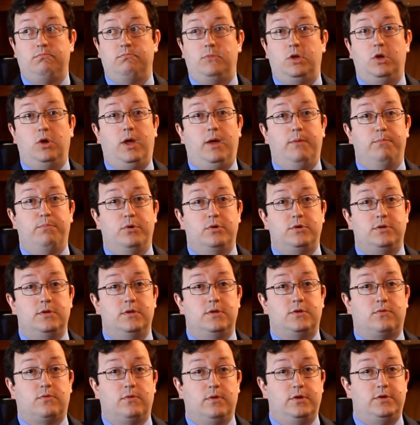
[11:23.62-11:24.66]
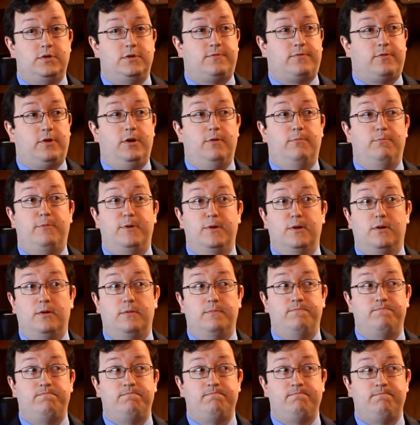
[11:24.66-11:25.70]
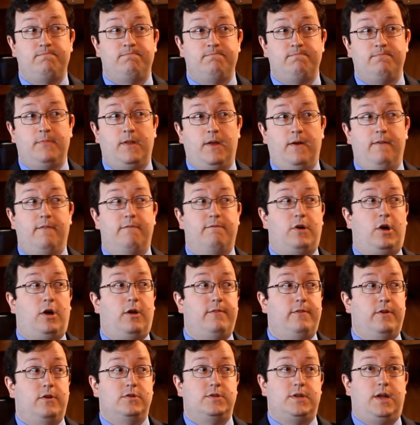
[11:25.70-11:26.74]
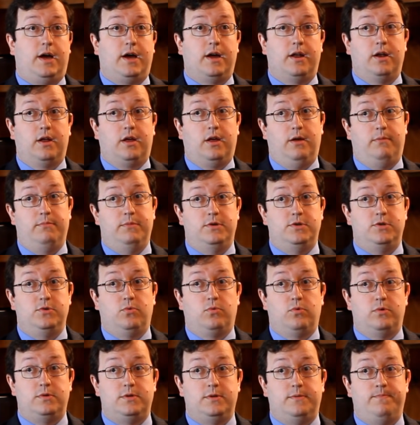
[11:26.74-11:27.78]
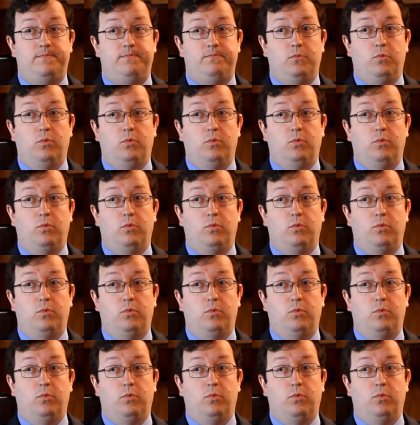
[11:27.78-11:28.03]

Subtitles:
You keep pushing this Religious Freedom Bill, Volvo is not going to come to Georgia.